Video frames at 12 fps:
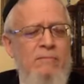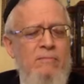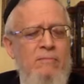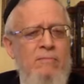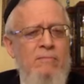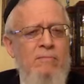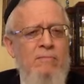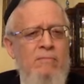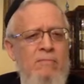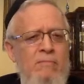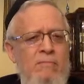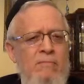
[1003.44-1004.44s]

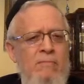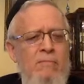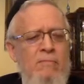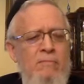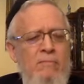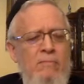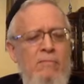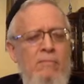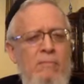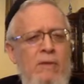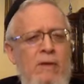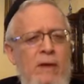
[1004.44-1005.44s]

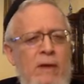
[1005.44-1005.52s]
(no one is talking)